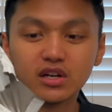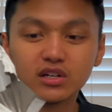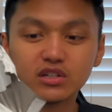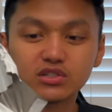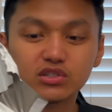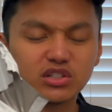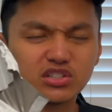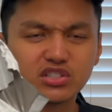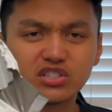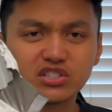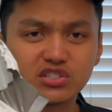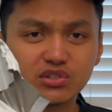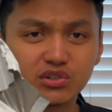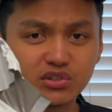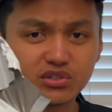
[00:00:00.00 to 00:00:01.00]
So let's
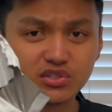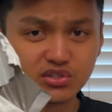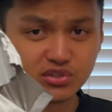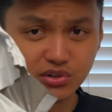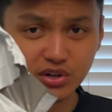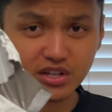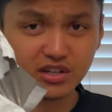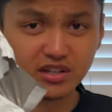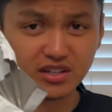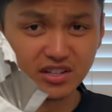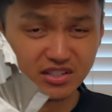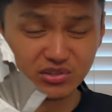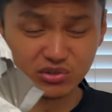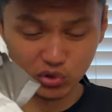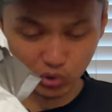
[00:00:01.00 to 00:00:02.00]
just straight
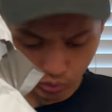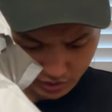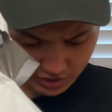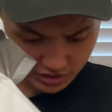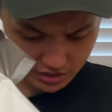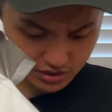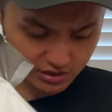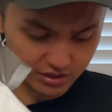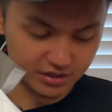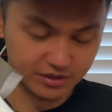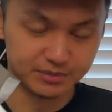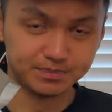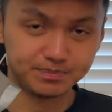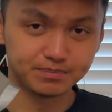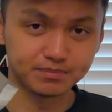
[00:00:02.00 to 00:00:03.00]
get to it.
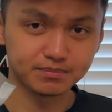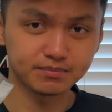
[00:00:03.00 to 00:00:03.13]
Um,